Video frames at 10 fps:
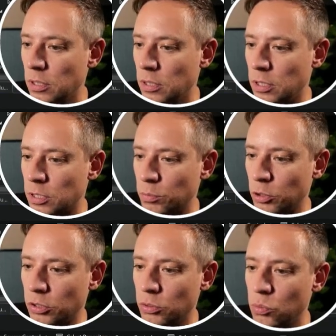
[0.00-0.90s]
Let's put
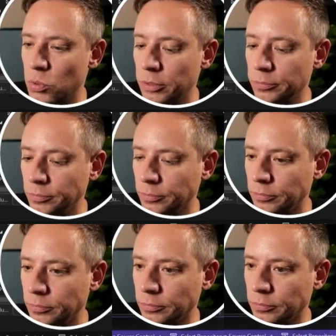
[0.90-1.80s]
it to 1.
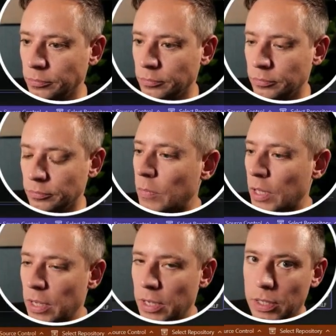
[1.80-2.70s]

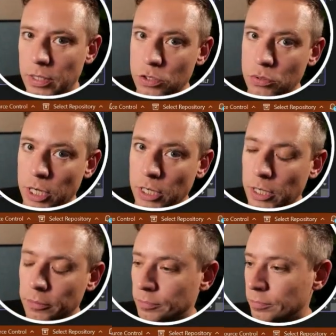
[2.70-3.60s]
And let's do that
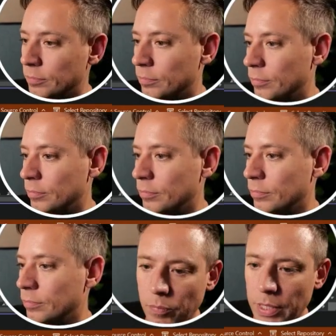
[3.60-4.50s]
again.
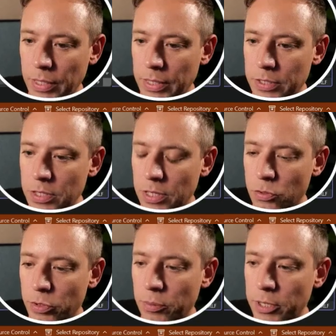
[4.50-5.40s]
Let's send
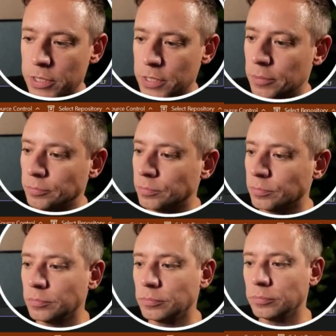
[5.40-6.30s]
the request.
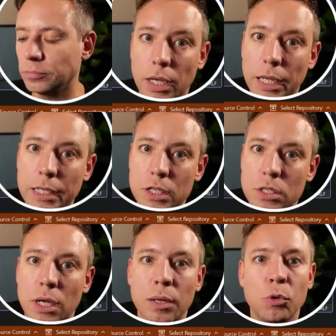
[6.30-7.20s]
And this
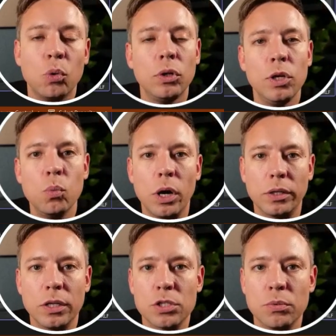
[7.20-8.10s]
time only
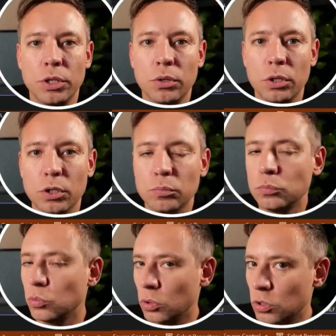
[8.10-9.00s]
1 is returned.
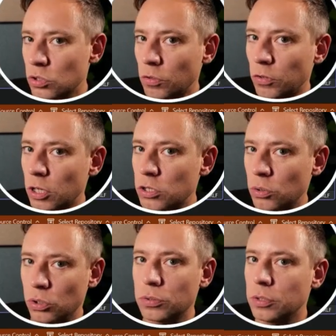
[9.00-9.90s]
So far, so
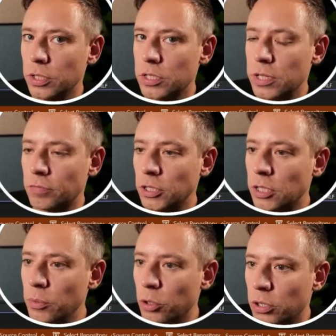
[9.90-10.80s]
good. This
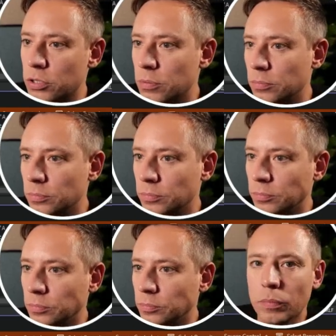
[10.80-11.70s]
definitely works.
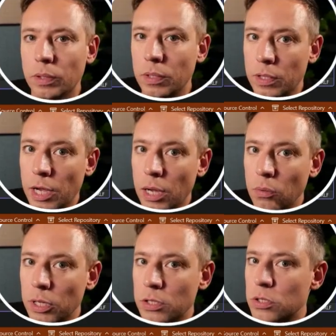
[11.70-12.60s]
Now
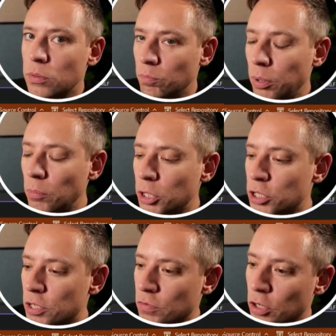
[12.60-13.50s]
let's publish
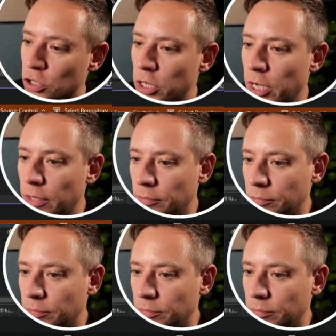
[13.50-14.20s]
this function again.